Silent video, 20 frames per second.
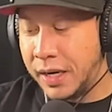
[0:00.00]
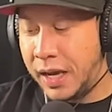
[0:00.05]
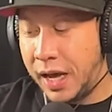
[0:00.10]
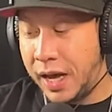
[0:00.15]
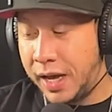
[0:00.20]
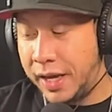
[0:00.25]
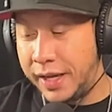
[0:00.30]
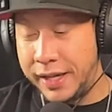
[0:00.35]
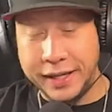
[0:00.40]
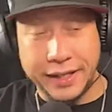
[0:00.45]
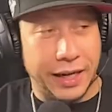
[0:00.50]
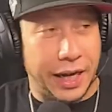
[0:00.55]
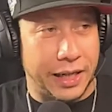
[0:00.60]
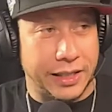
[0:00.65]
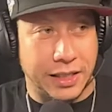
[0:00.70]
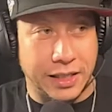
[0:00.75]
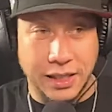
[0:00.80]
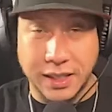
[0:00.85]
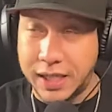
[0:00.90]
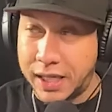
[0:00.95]
Uh, and I
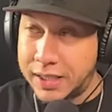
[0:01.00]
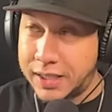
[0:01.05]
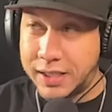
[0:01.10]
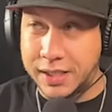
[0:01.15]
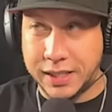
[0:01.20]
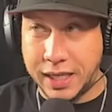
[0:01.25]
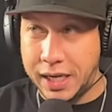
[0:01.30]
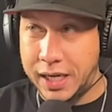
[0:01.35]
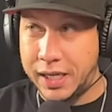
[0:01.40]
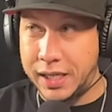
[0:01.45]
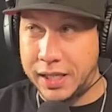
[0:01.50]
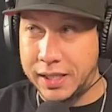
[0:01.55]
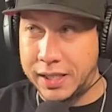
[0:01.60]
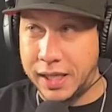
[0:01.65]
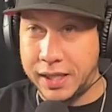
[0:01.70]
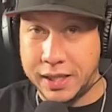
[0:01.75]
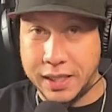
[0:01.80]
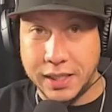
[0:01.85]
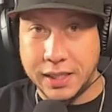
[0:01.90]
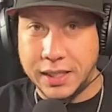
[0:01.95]
just like to state
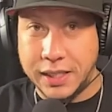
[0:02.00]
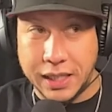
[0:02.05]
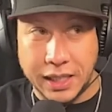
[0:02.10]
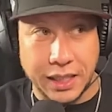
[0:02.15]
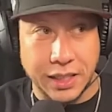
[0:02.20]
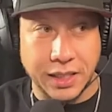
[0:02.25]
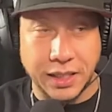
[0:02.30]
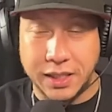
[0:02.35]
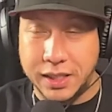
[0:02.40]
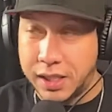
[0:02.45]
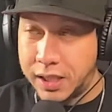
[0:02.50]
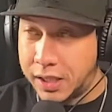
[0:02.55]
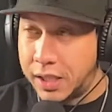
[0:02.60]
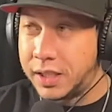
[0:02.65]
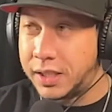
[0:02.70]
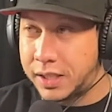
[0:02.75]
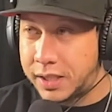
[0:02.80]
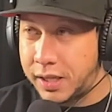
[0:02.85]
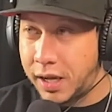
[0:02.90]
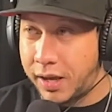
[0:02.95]
that this is the
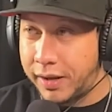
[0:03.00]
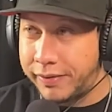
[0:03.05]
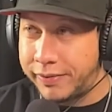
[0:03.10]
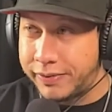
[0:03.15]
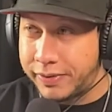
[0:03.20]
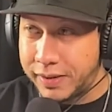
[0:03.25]
good stuff.